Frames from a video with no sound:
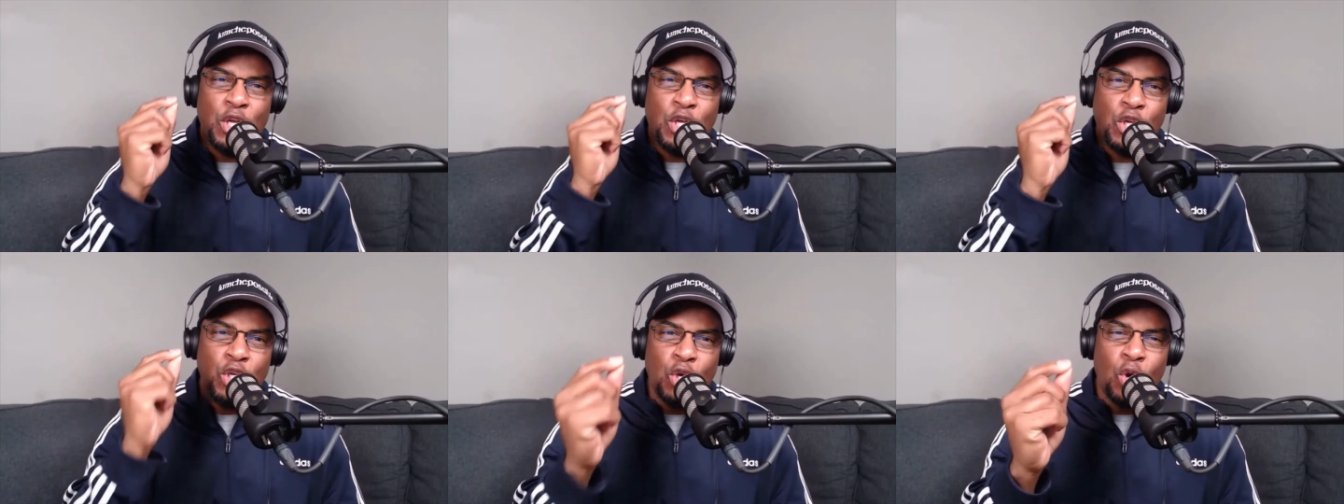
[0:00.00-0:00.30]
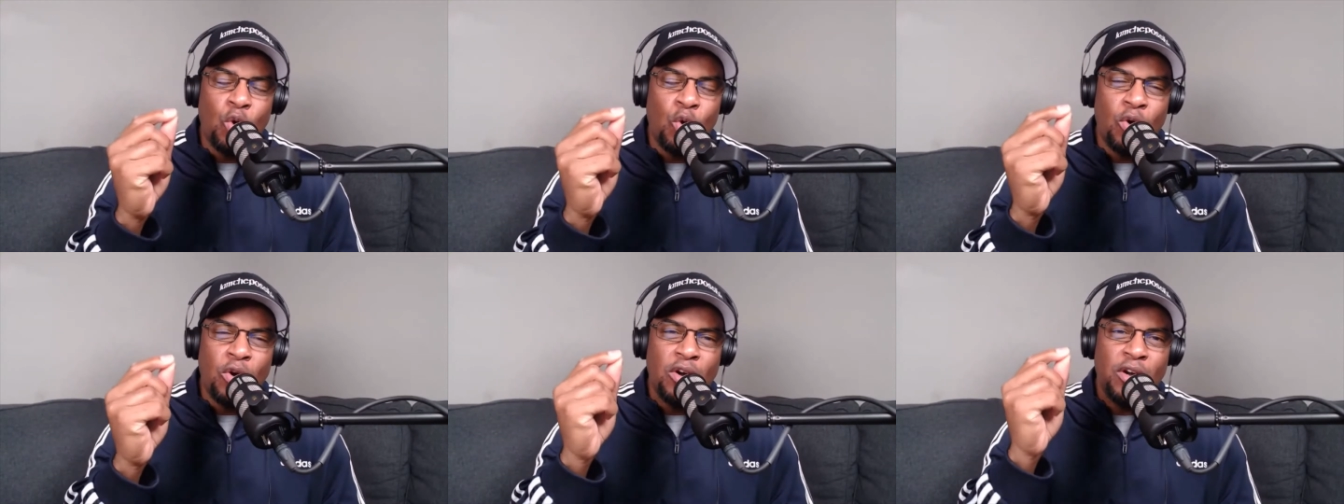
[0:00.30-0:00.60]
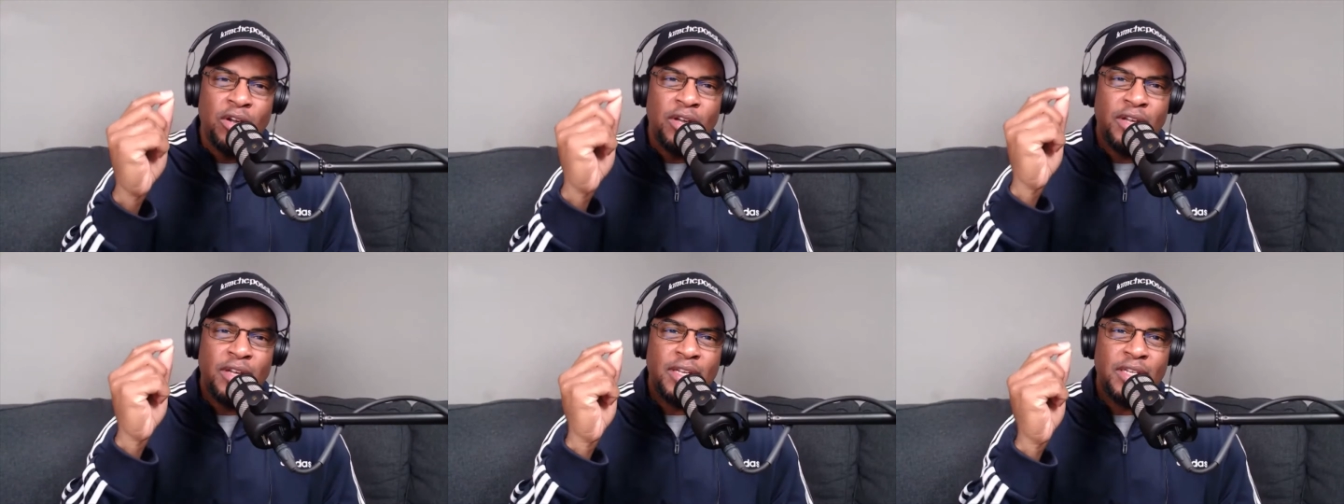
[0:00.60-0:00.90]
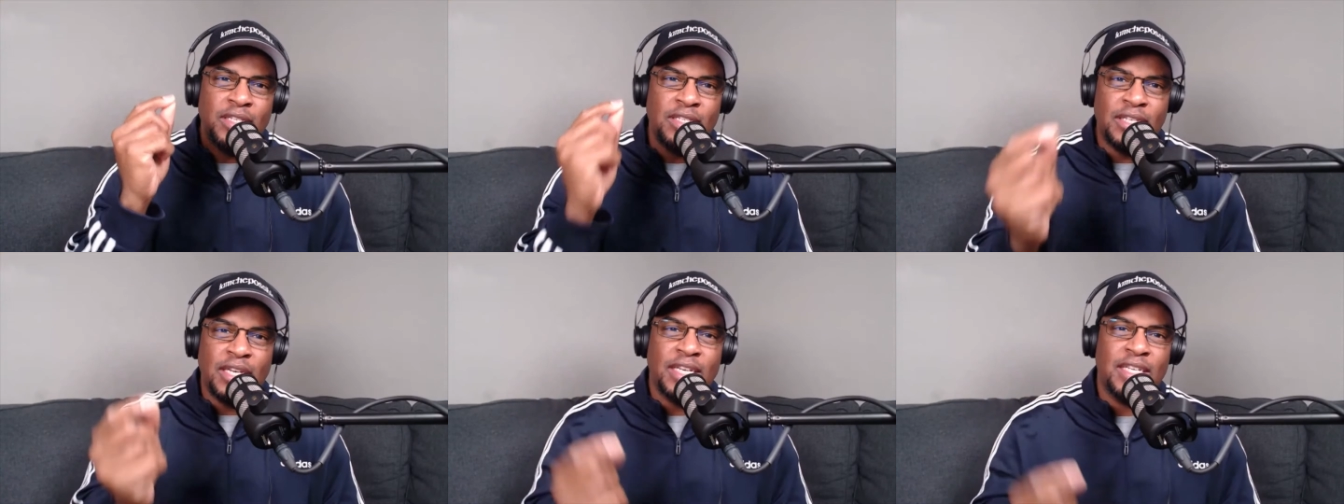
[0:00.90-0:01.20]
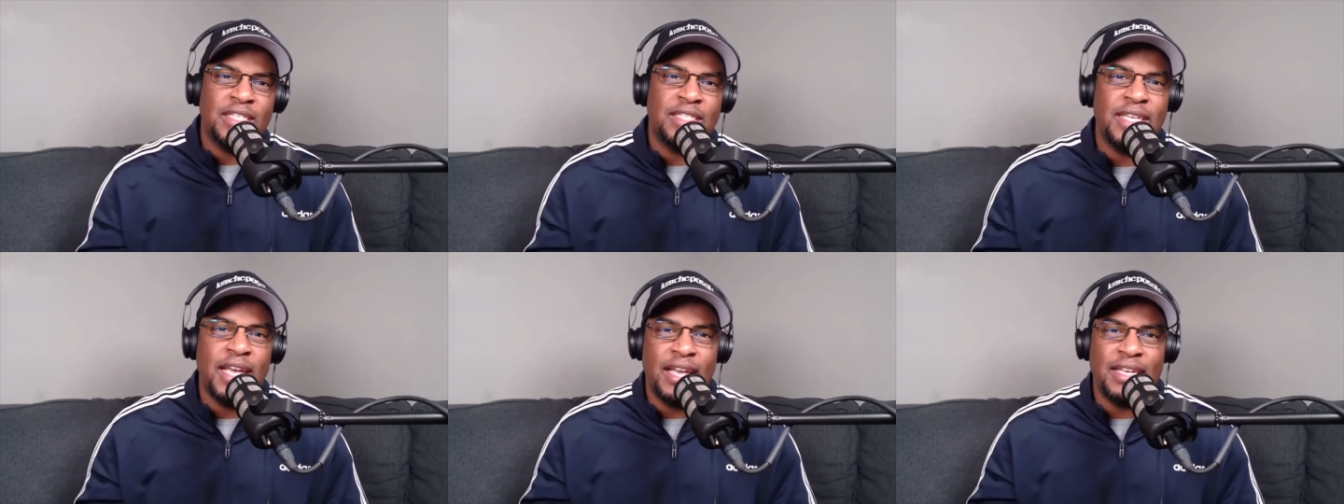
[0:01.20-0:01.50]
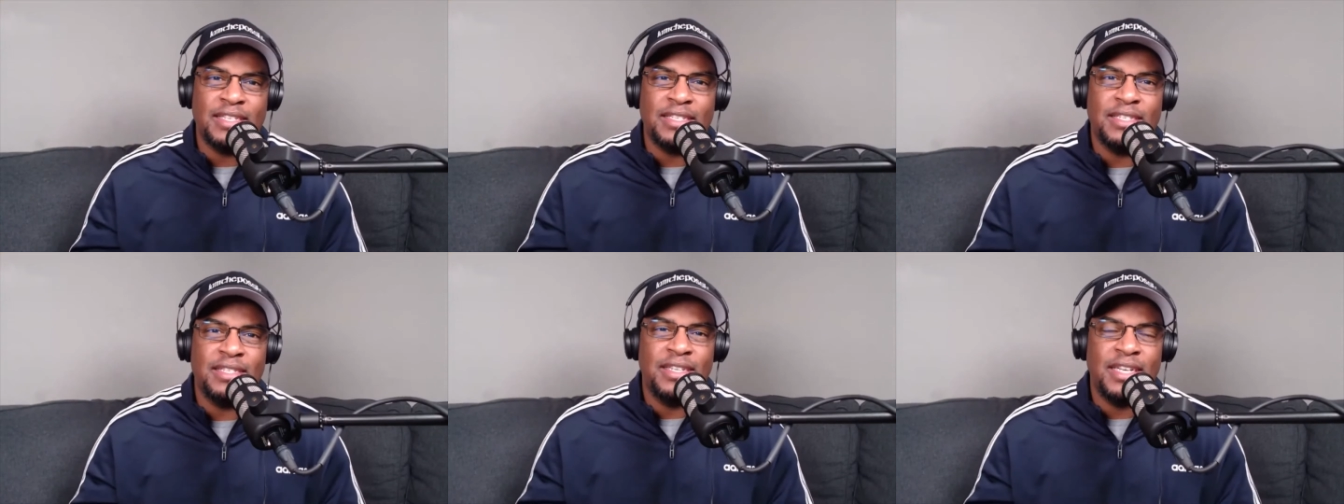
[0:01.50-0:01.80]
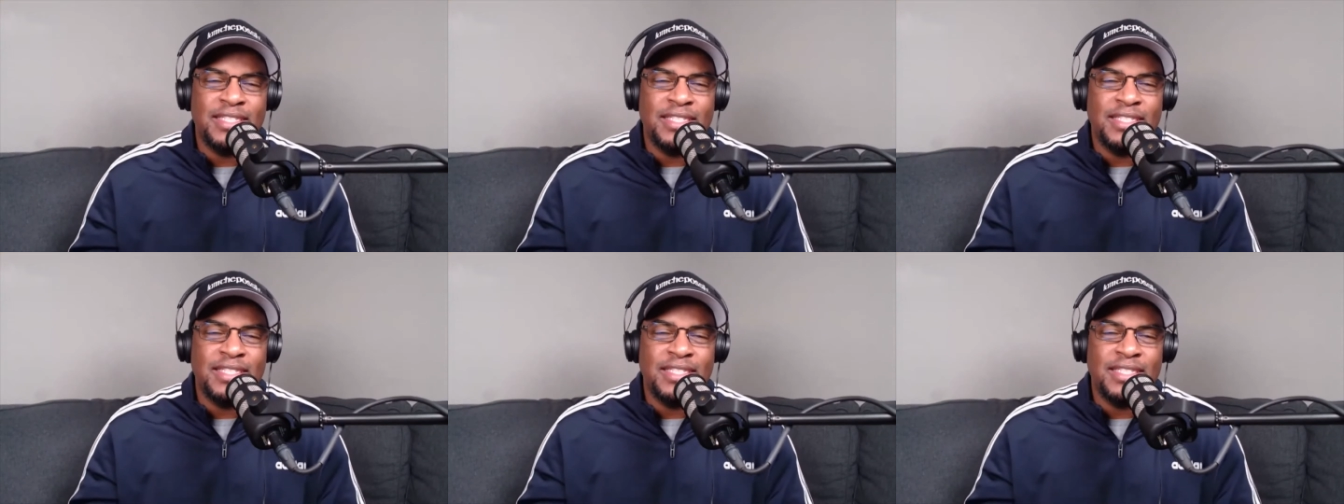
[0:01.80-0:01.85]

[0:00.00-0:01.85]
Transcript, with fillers: your success.